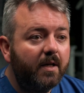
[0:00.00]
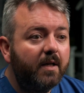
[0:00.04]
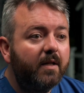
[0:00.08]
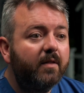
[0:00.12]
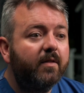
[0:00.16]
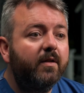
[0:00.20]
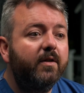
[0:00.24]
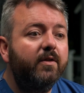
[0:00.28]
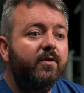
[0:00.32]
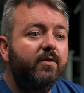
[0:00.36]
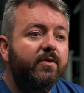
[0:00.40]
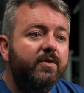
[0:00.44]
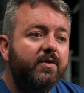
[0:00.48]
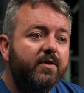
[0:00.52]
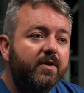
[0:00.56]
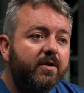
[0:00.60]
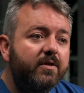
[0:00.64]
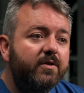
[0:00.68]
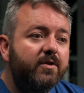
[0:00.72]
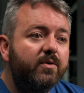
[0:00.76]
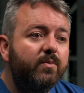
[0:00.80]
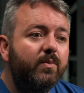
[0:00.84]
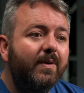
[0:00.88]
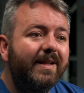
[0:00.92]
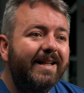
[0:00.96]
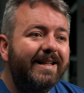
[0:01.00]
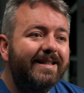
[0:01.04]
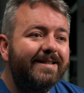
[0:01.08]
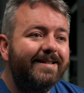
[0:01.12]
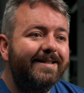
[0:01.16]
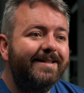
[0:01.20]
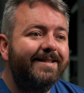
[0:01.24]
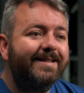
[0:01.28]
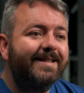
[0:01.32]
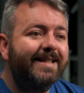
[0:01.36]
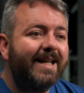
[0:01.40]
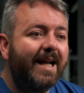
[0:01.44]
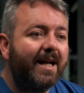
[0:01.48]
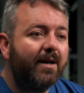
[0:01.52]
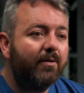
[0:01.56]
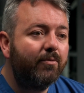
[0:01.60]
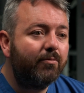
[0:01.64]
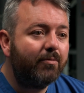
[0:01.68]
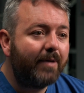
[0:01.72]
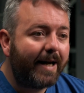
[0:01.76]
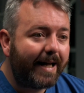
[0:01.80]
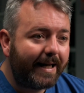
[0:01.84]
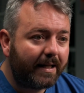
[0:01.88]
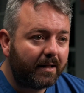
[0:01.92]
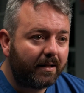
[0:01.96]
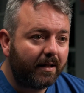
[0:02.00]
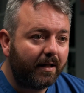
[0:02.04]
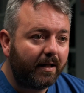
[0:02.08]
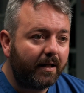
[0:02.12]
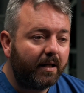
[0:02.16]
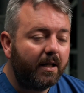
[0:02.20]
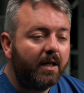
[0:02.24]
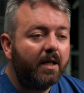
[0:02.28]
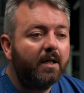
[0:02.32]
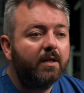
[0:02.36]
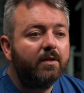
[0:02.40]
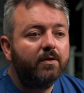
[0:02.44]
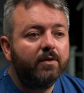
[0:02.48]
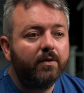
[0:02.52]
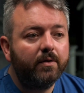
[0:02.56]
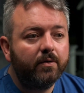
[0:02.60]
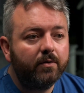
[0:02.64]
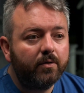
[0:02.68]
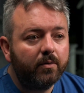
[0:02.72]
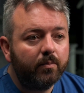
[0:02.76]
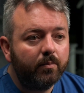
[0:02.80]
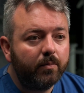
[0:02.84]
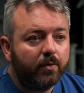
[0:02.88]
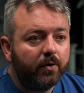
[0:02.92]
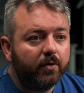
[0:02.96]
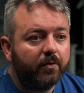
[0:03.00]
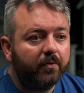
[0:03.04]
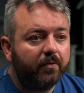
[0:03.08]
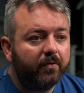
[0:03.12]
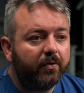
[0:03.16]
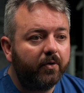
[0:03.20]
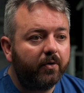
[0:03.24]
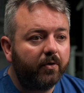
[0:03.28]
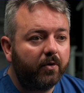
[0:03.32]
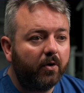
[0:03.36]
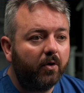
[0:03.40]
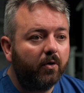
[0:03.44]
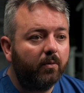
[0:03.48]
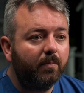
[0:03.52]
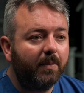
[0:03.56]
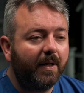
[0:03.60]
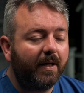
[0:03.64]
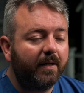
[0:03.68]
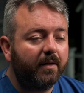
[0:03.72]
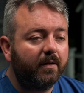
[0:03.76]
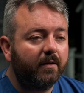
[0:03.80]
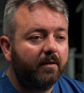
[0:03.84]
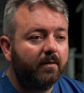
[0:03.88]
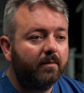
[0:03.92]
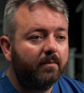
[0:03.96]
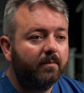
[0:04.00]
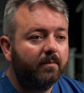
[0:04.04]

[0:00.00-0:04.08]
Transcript: that your surgeon will enter directly to remove your gallbladder.